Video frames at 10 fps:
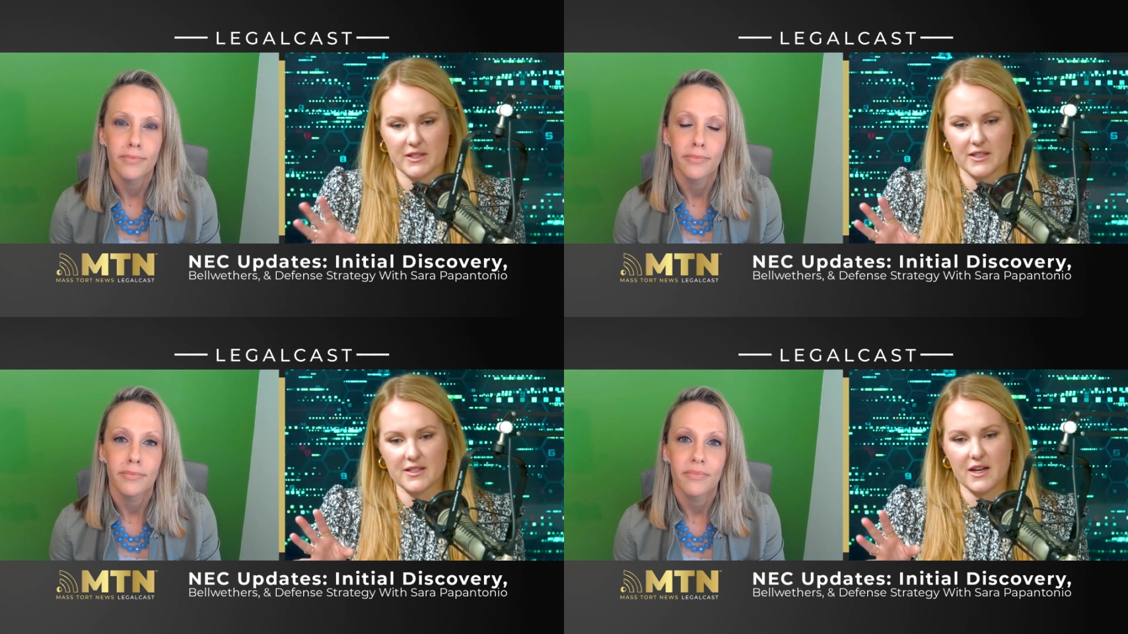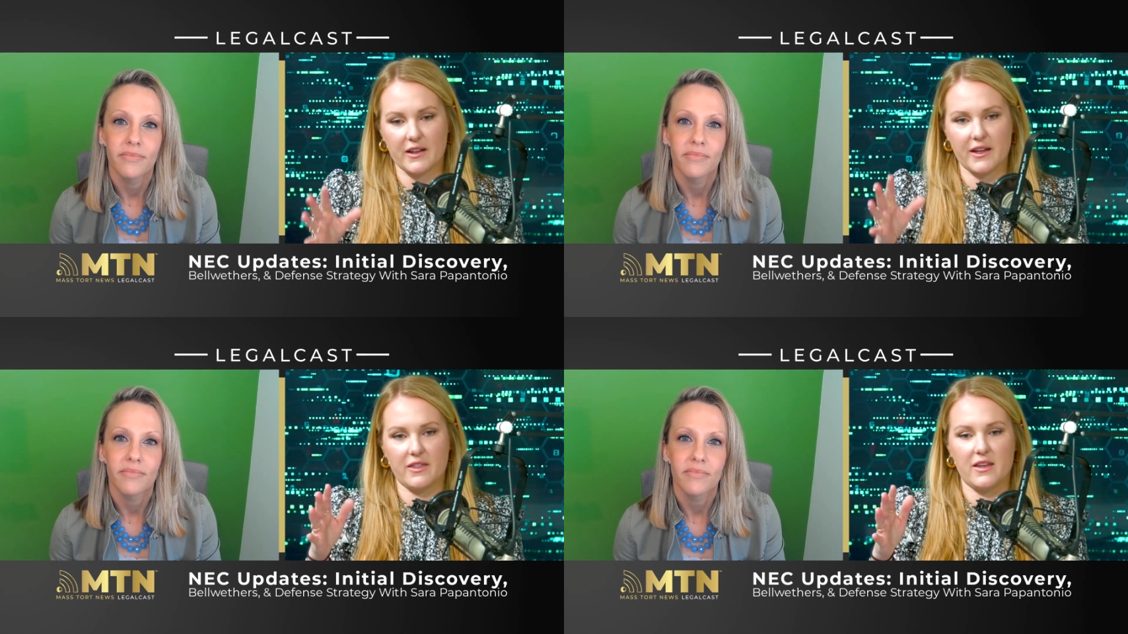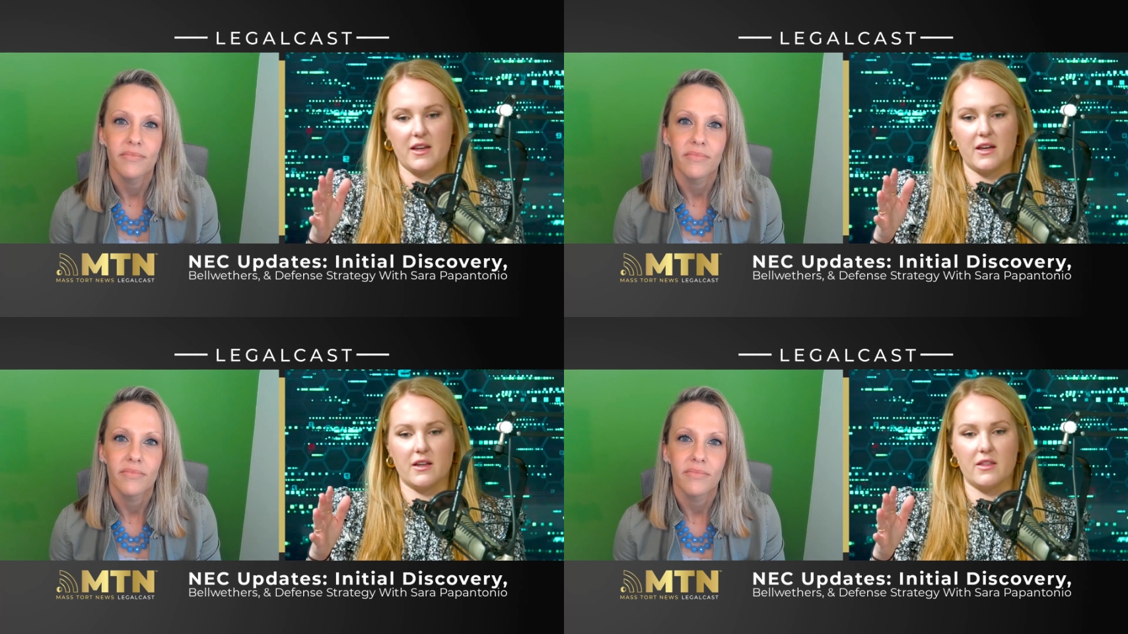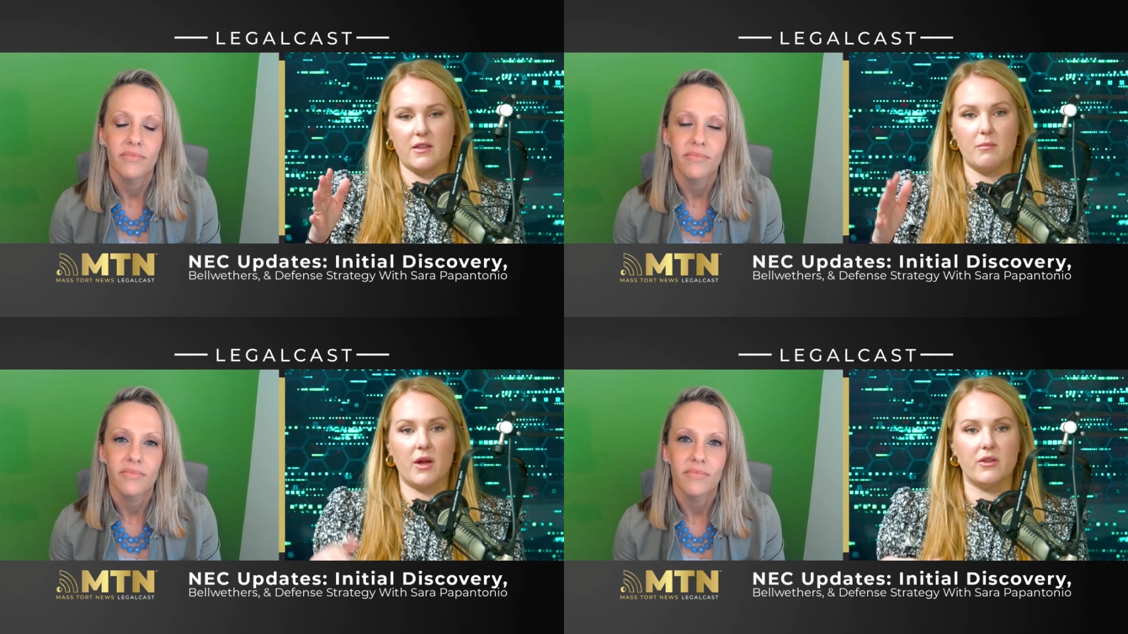Speaker 1: It's not like the the
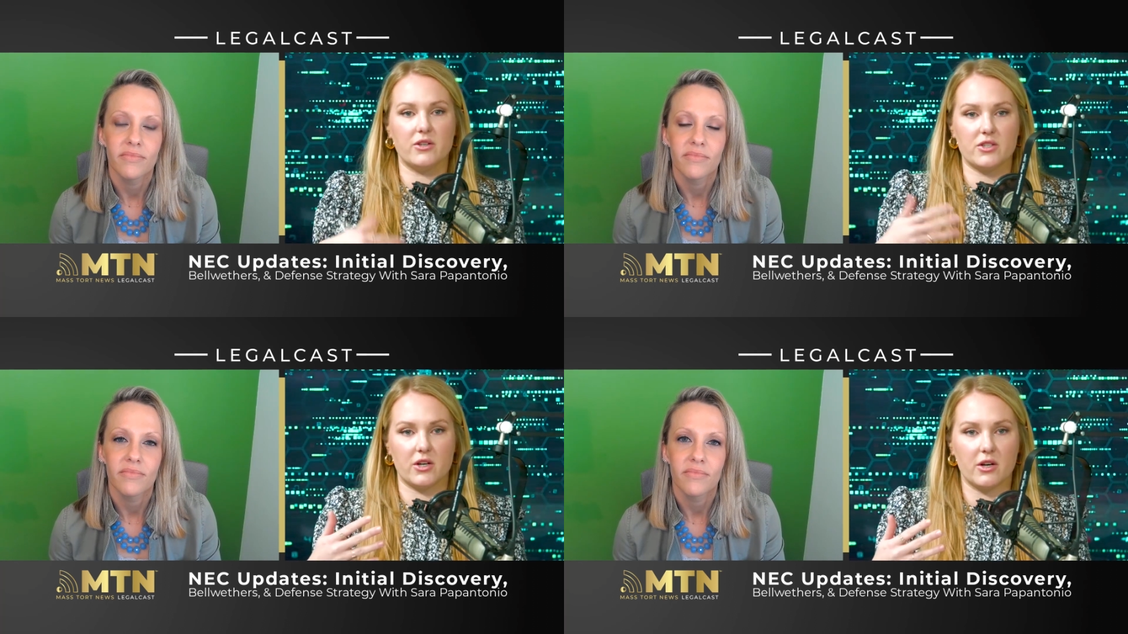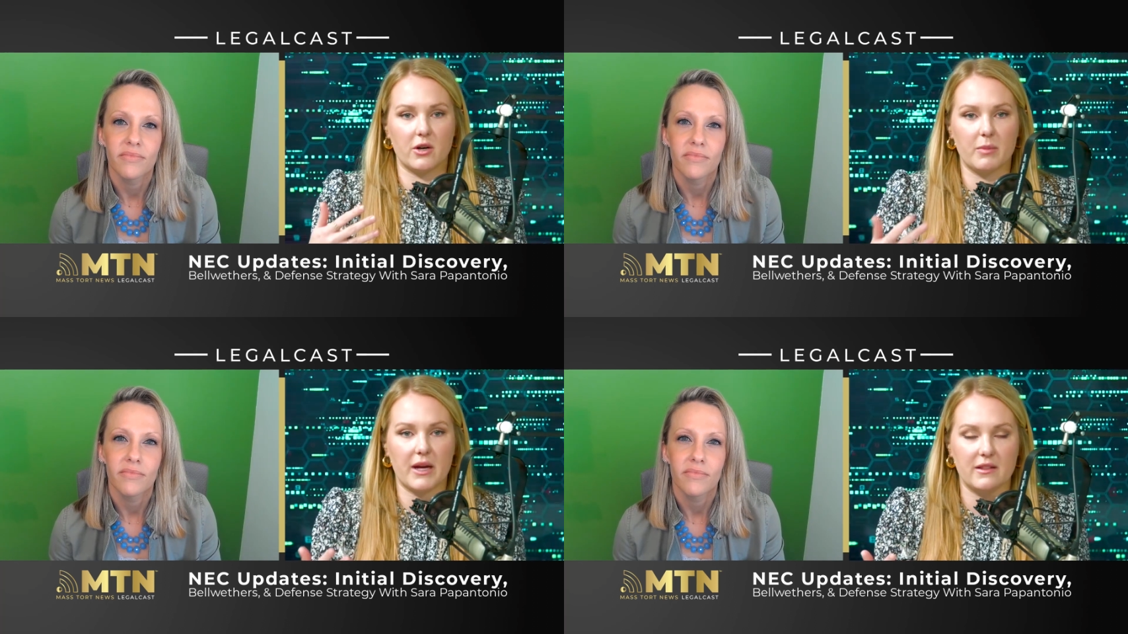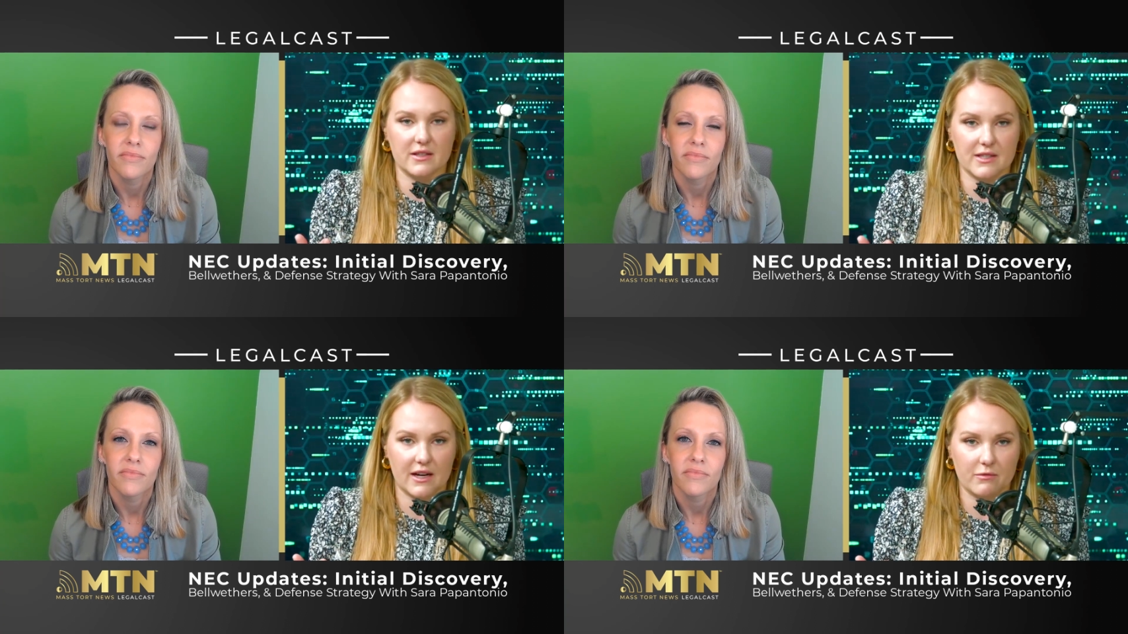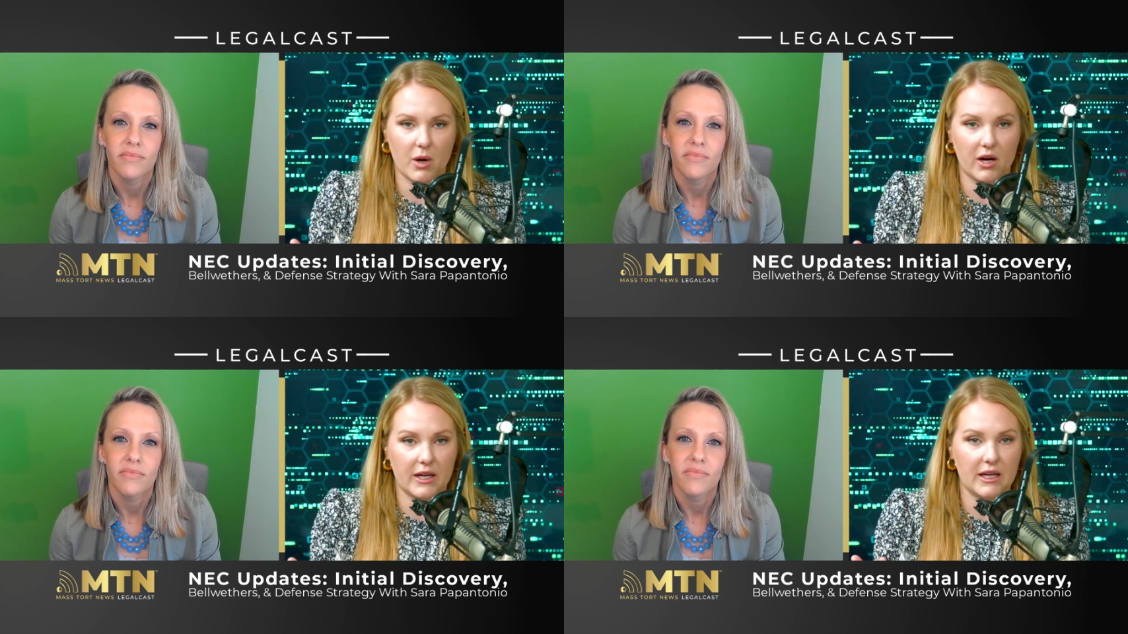mothers are, are paying this out of
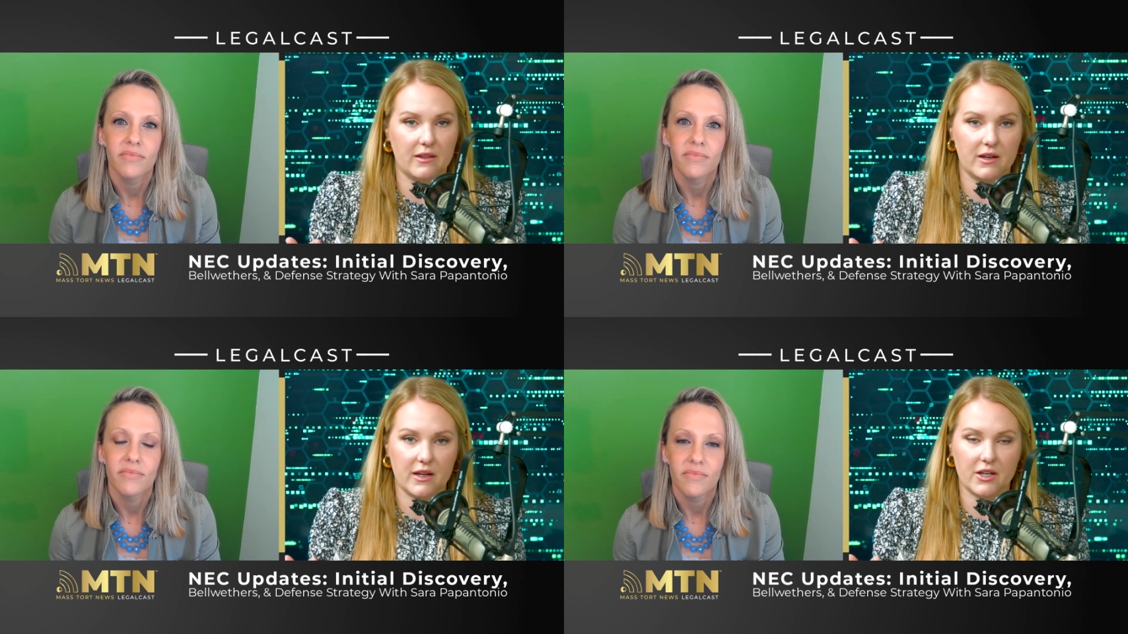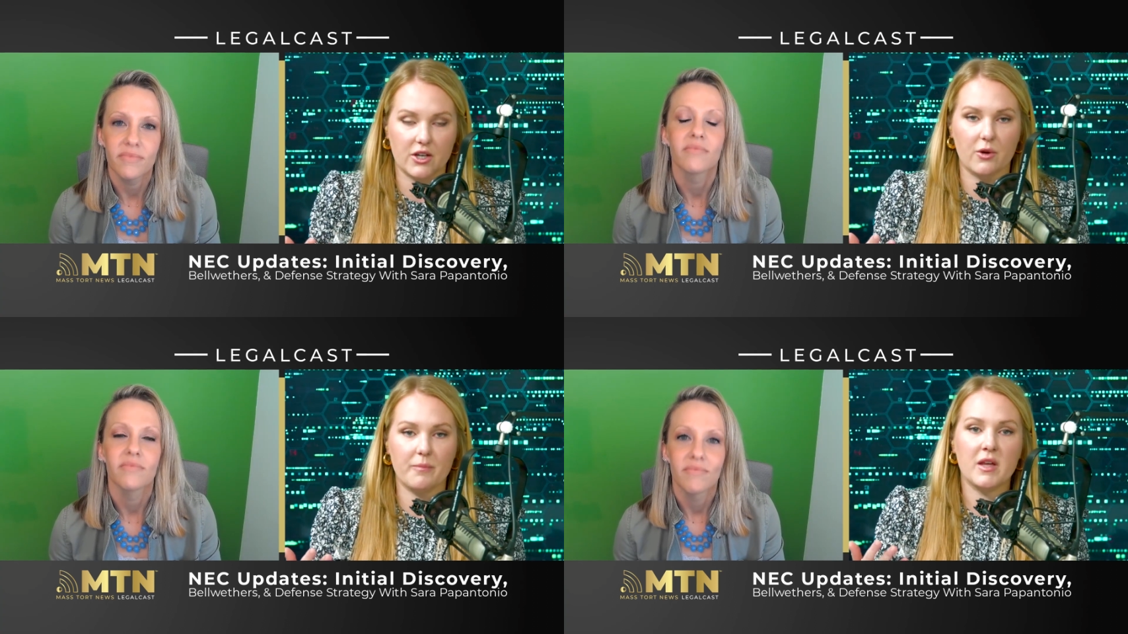pocket in the NICU